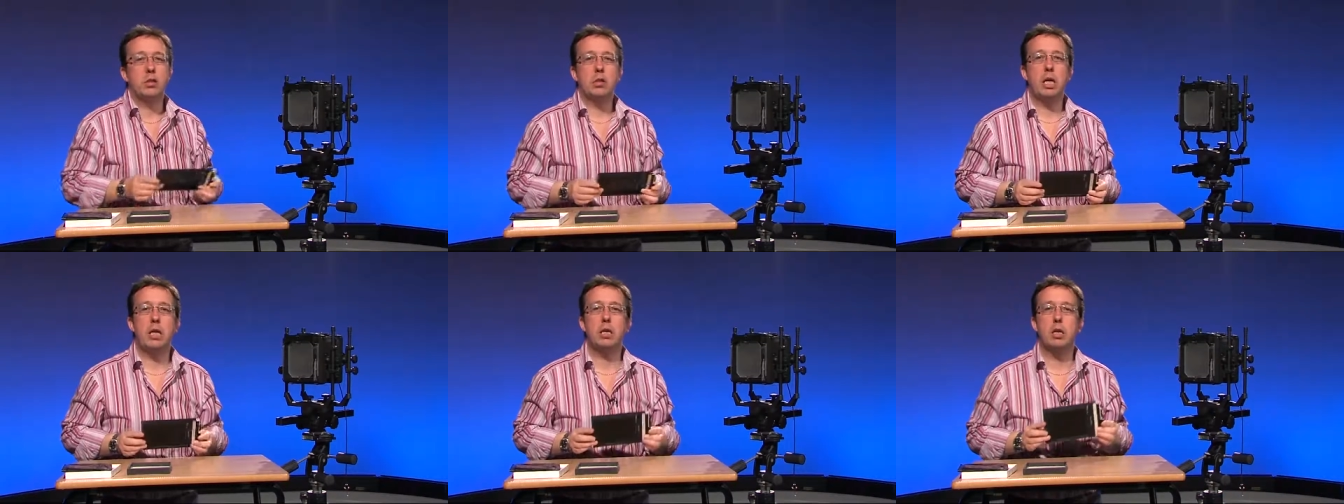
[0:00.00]

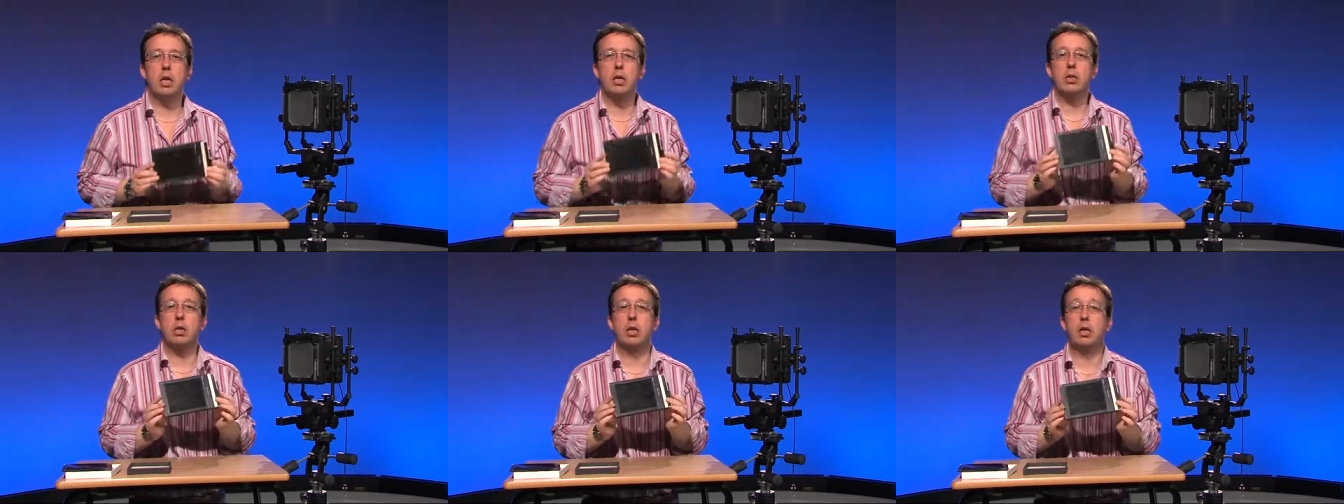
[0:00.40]
Take the
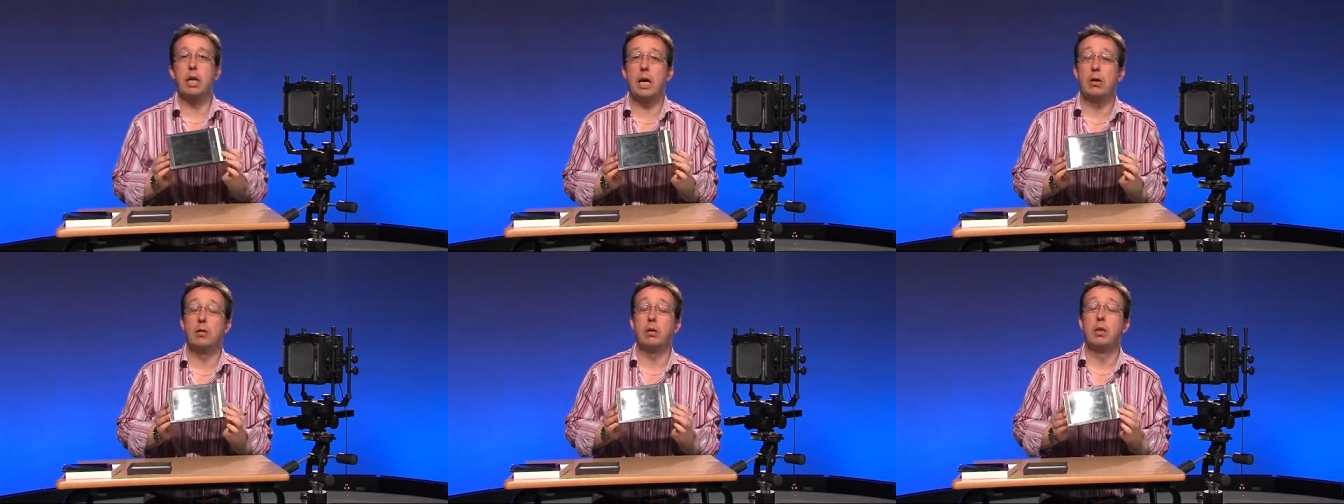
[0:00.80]
Darkslide
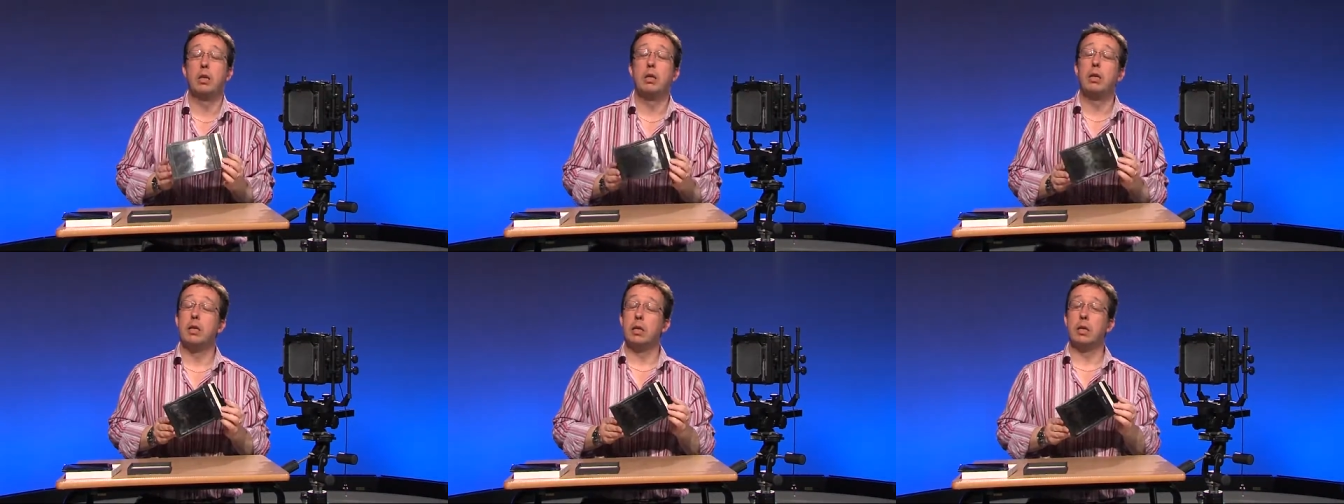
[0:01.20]
out,
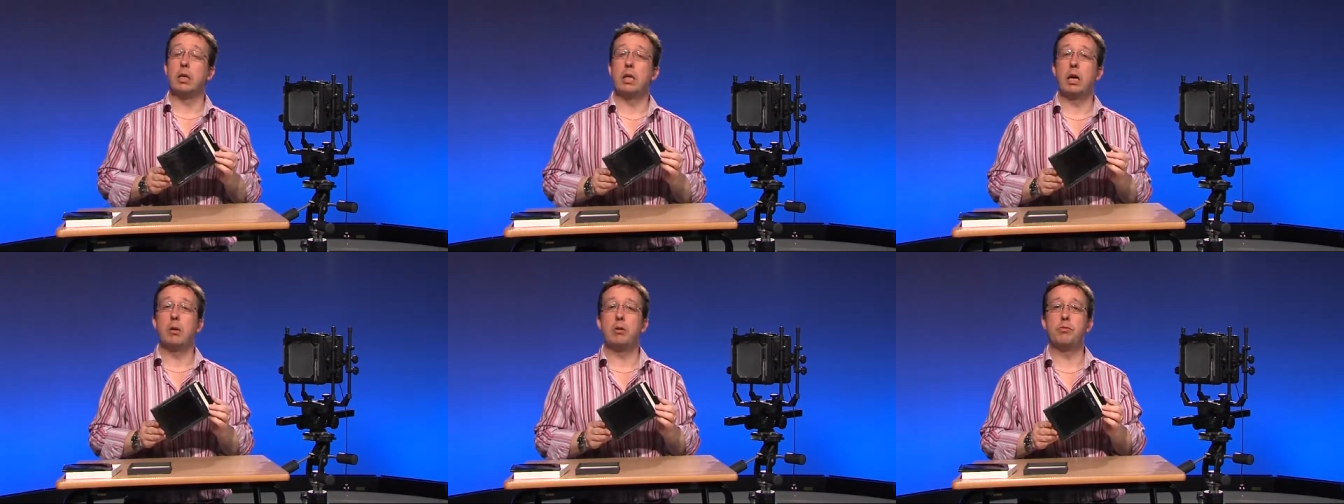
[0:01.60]

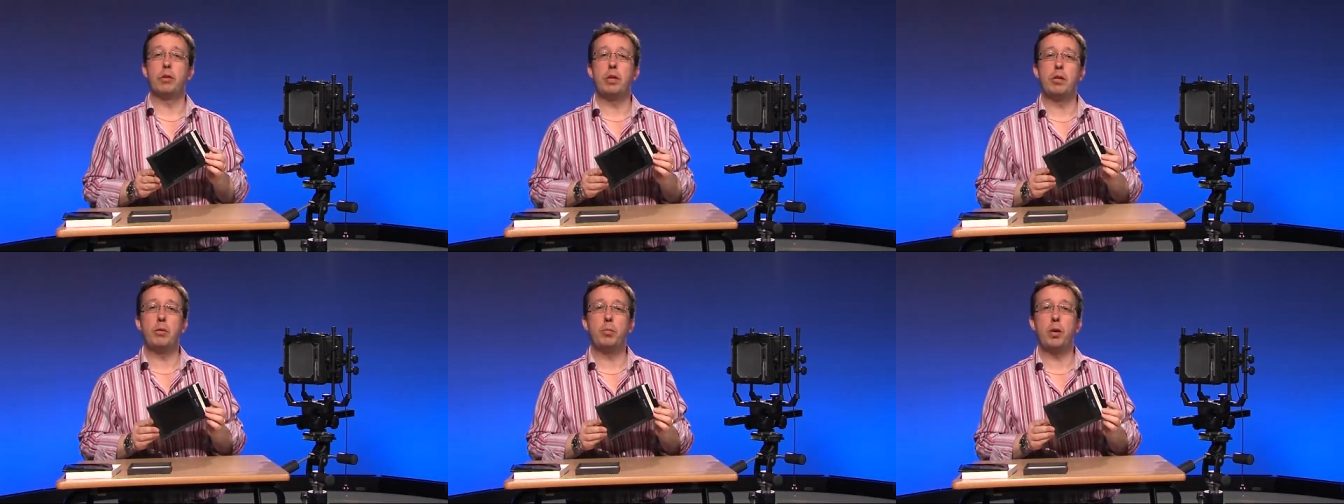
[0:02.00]
and now it's
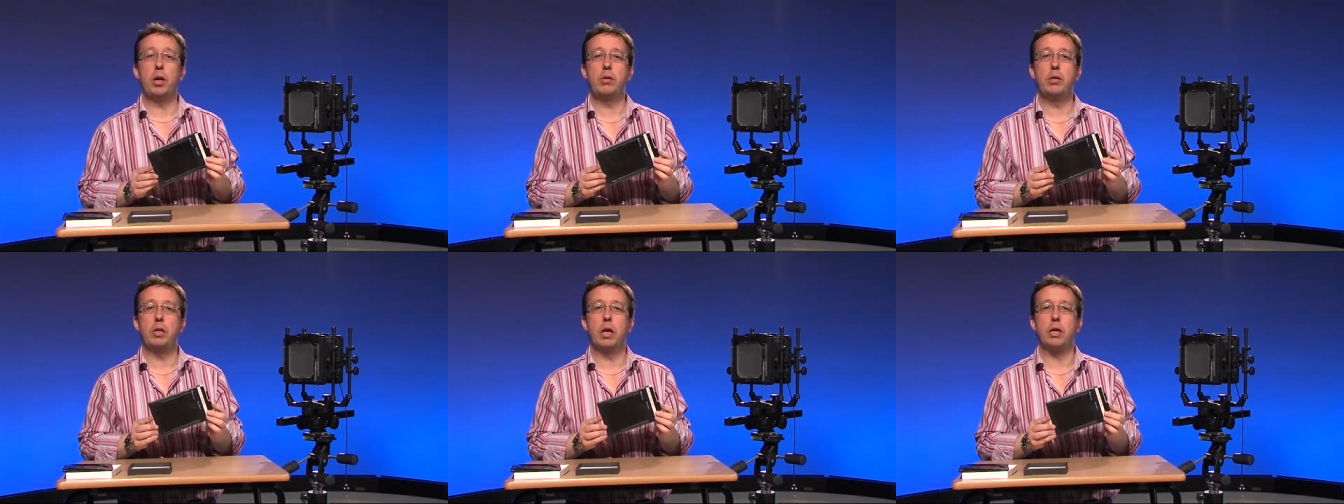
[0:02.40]
ready to
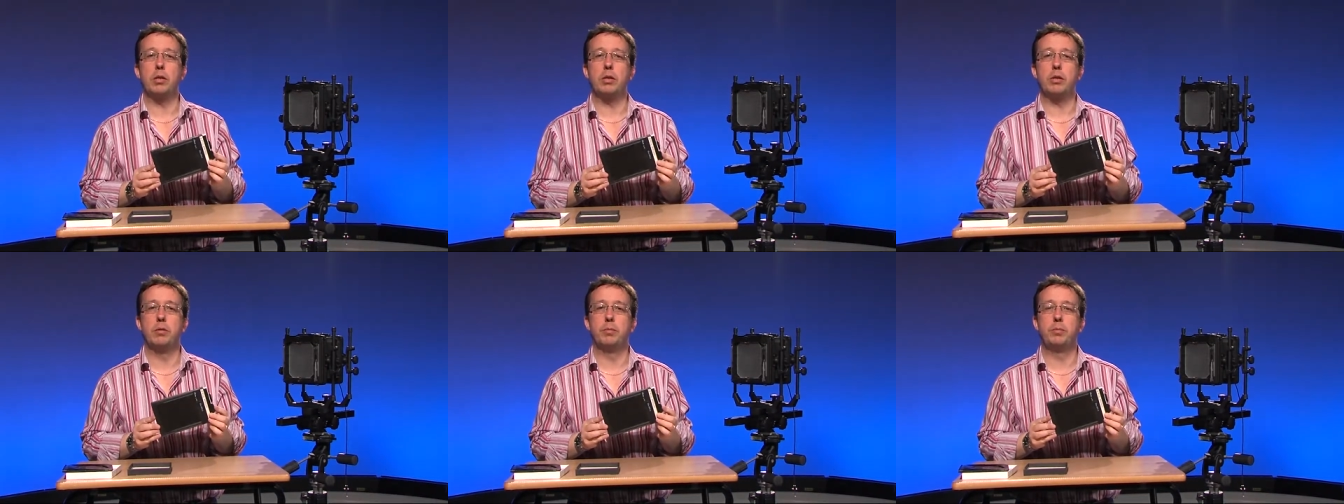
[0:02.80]

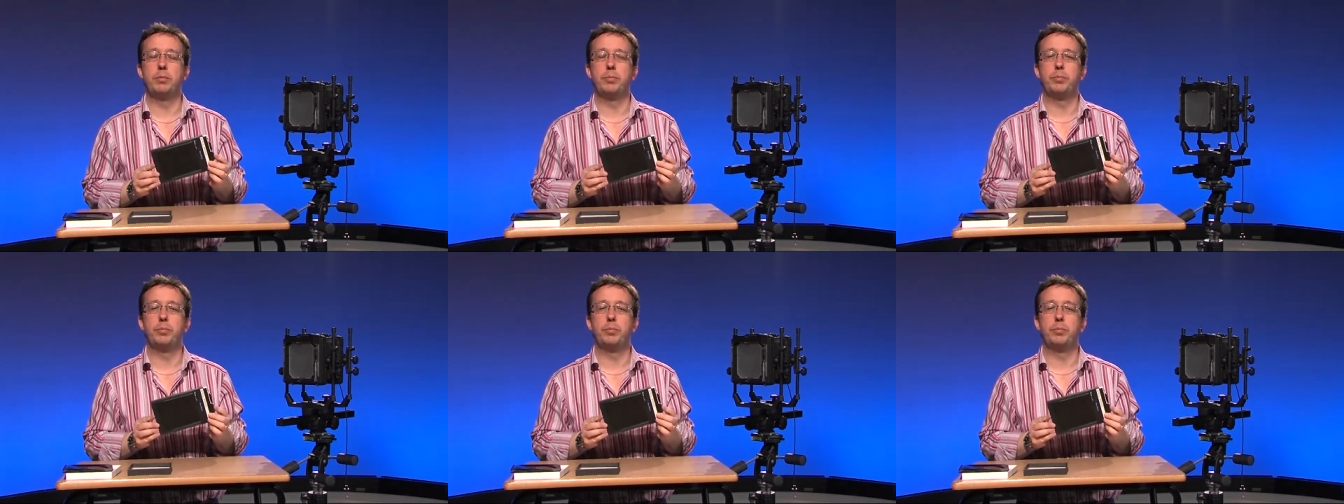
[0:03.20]
process.